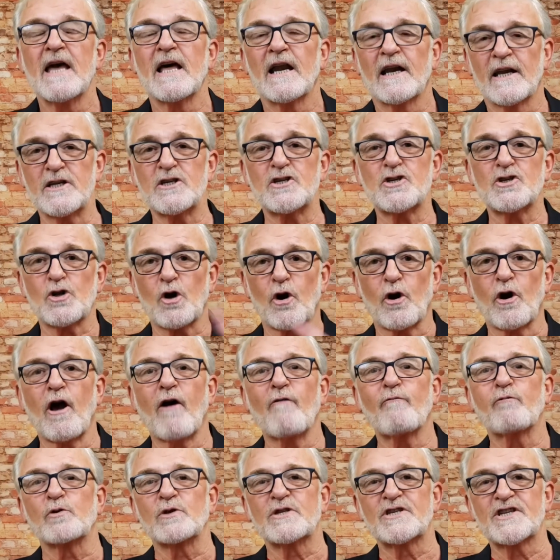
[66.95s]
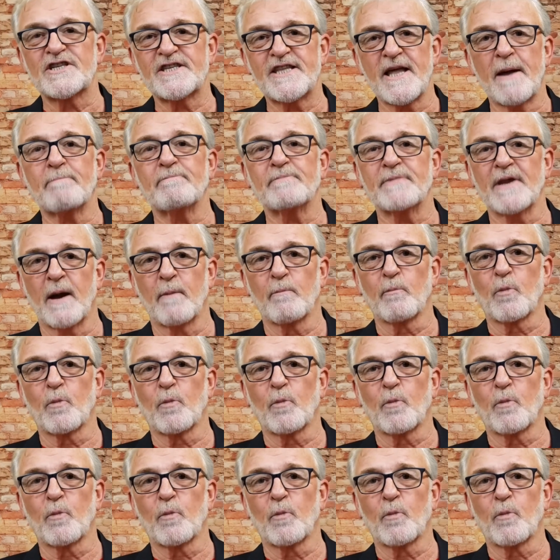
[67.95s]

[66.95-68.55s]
Let's start off with step number